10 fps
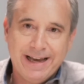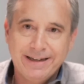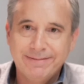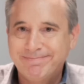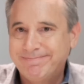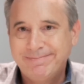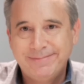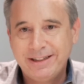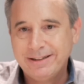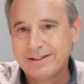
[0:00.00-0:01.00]
then
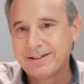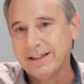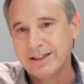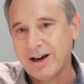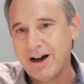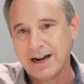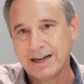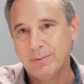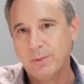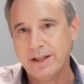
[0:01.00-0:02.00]
she's just going to
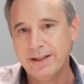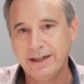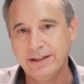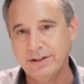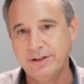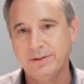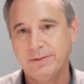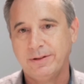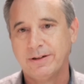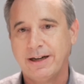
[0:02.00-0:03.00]
talk. And what are they going to
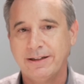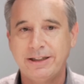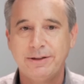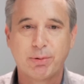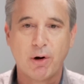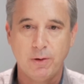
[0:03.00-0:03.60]
do? They're not. She's